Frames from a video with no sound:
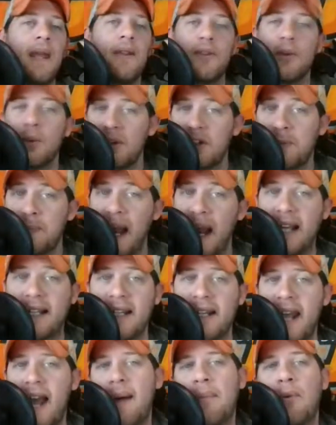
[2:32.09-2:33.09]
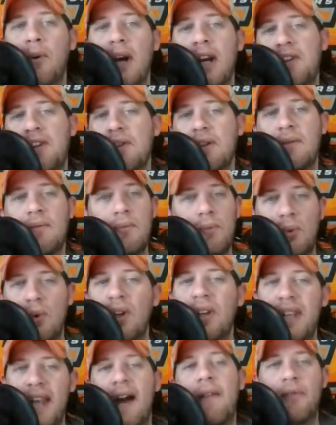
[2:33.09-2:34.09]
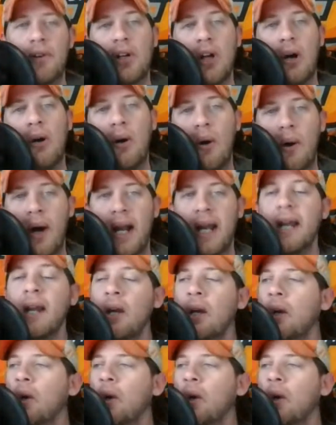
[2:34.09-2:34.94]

The respect and admiration will never go away.